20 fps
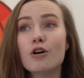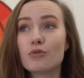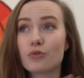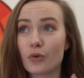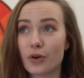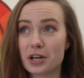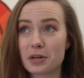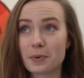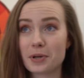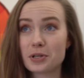
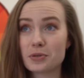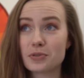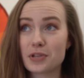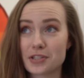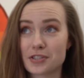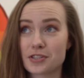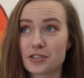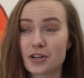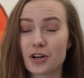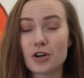For anyone who
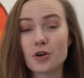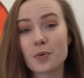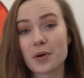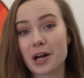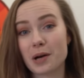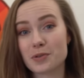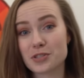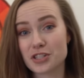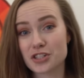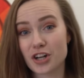doesn't know, when
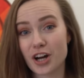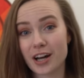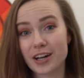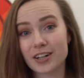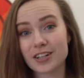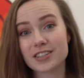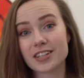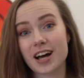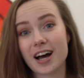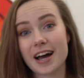I was a child,